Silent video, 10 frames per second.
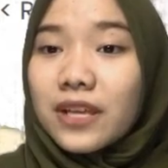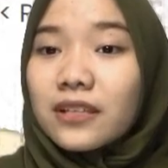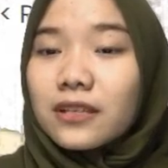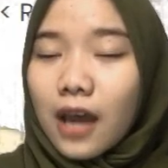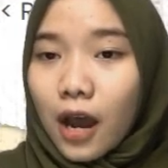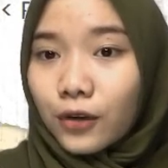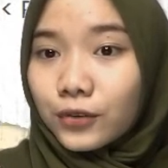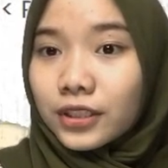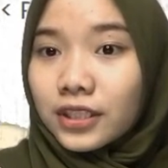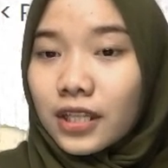
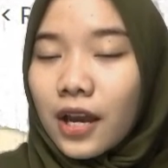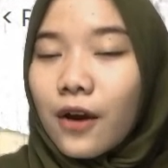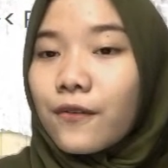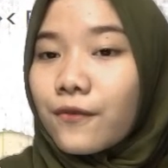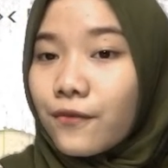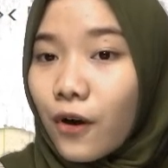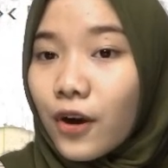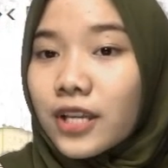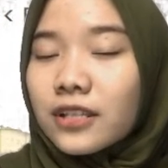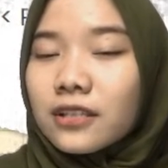sounds,
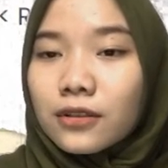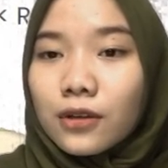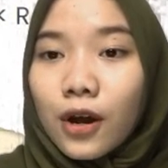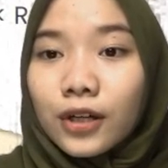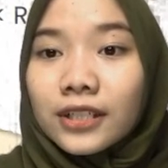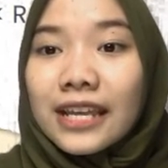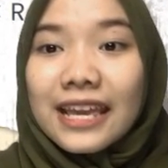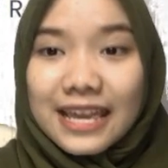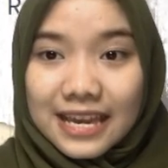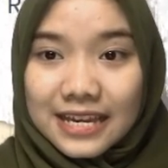voice sound
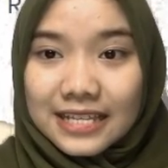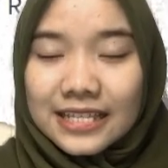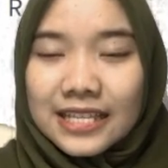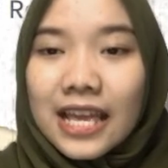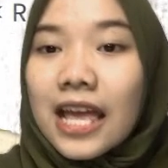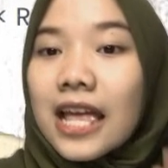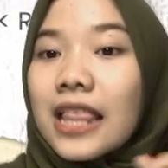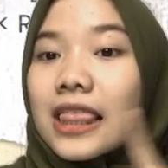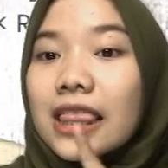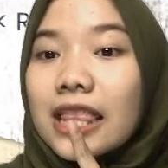is
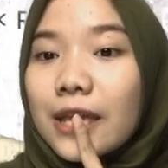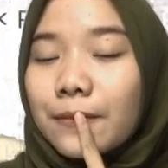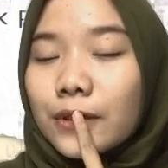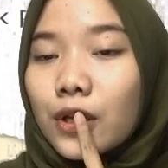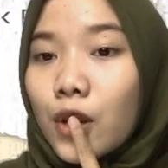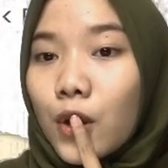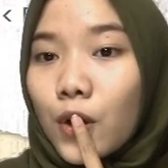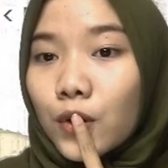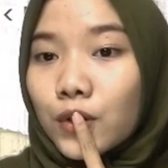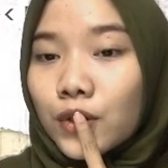lips
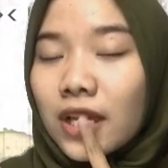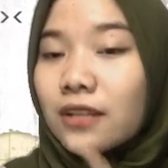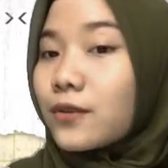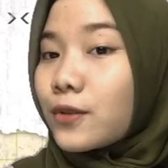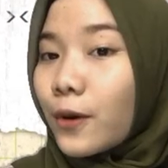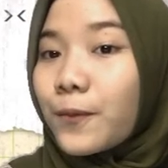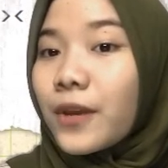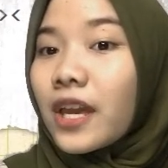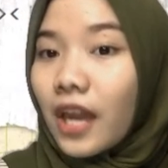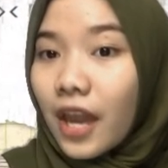closed,
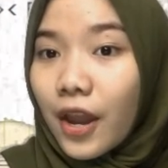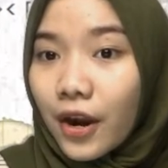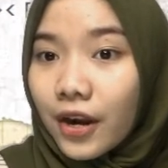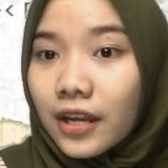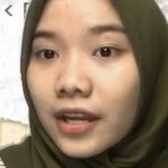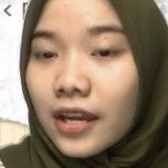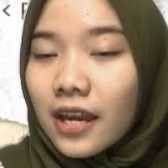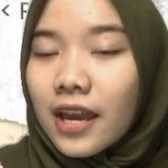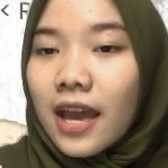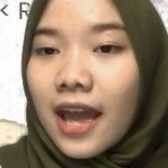stopping air,
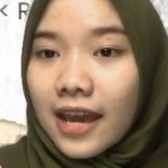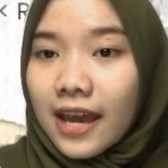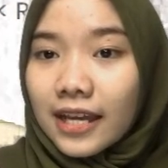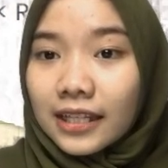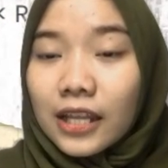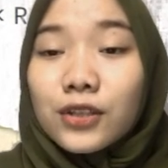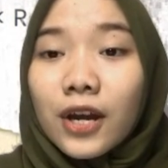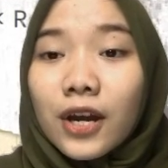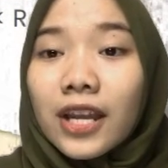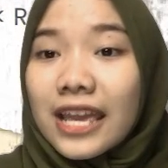and
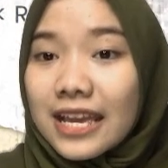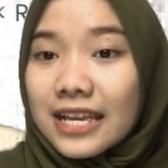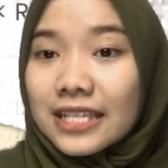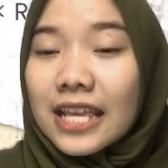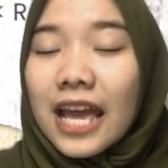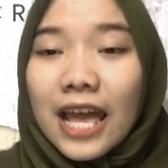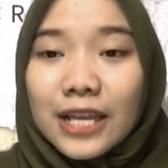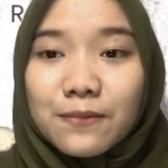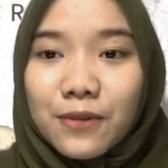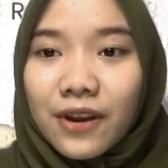sound is
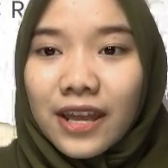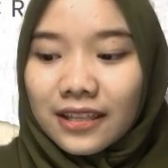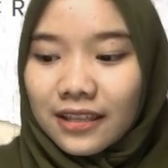aspirated.